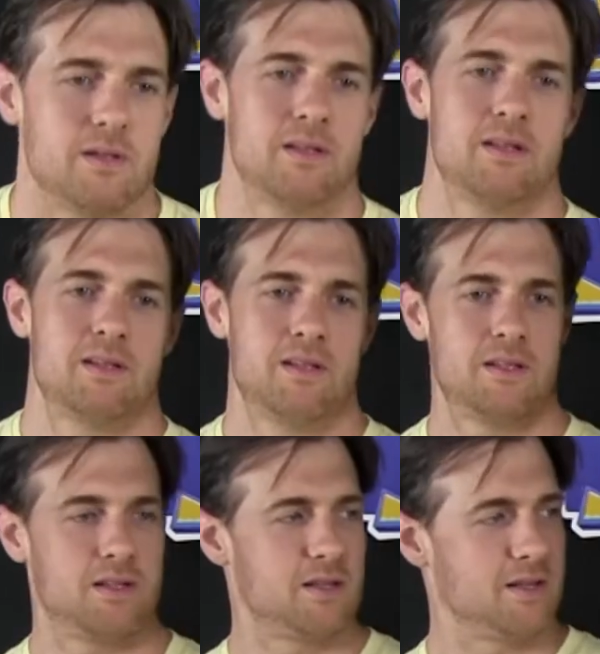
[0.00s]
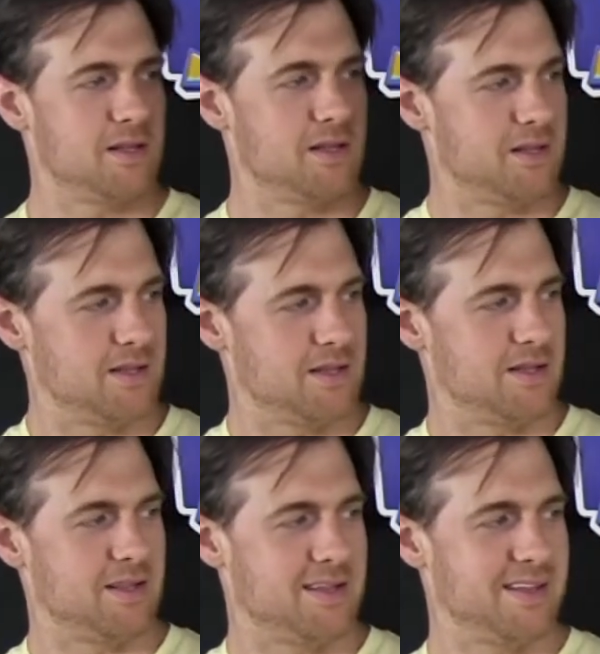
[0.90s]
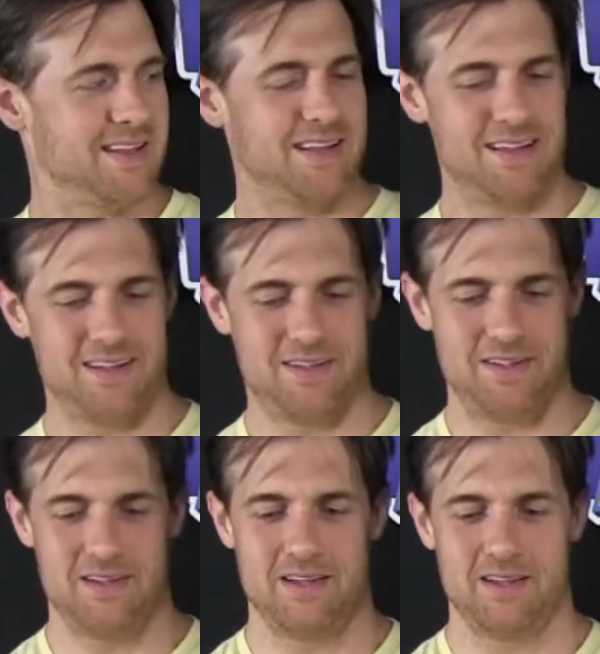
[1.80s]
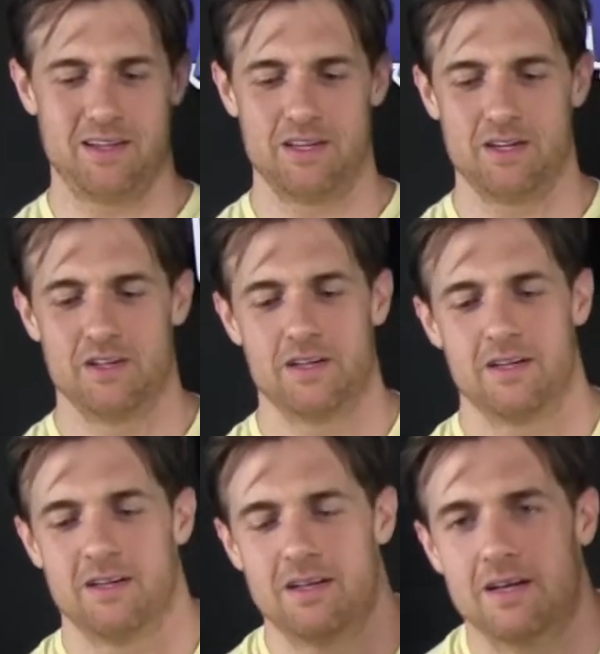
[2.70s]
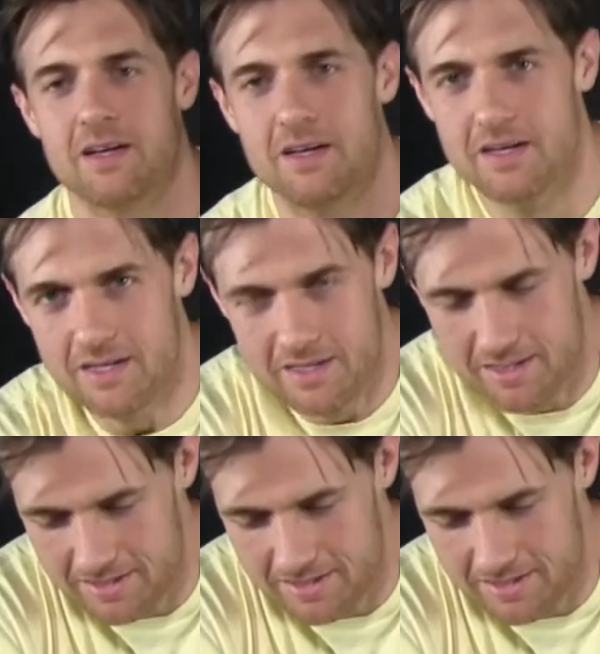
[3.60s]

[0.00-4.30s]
The person shown says nothing.